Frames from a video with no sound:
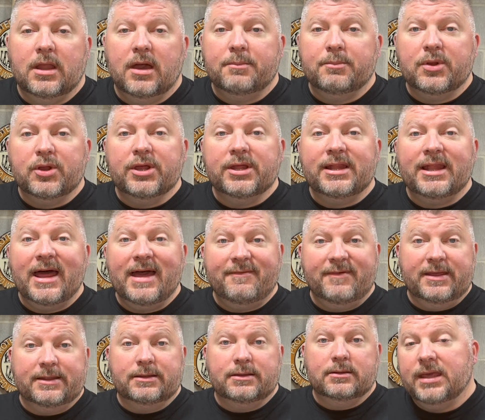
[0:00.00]
Number
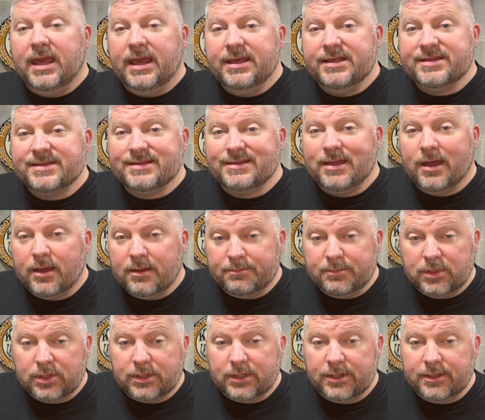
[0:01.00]
11, case
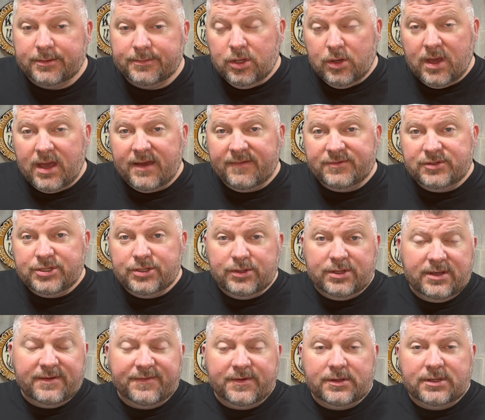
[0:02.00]
tumbler. You have two
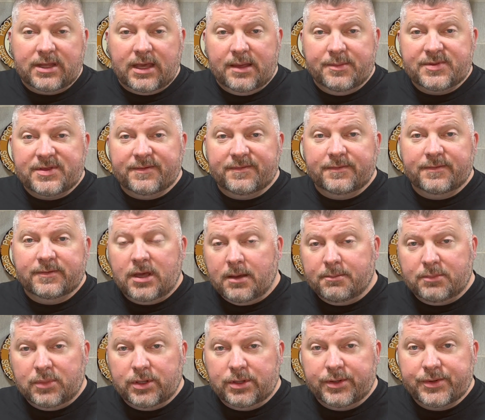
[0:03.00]
different types of
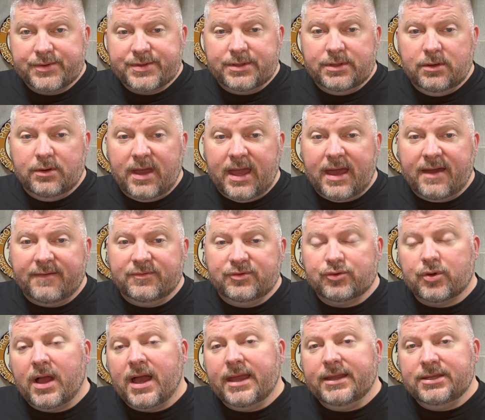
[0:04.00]
tumblers. You have
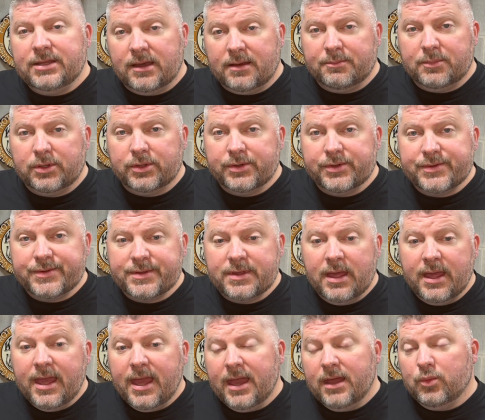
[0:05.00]
dry tumblers
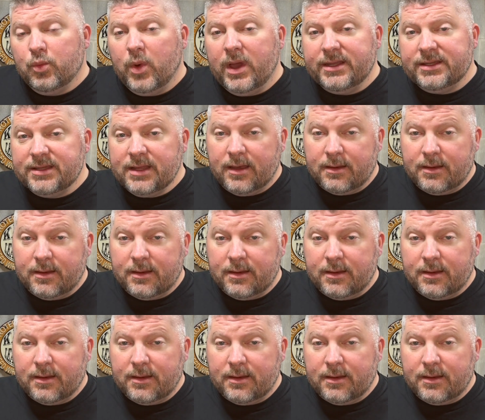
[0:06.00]
and wet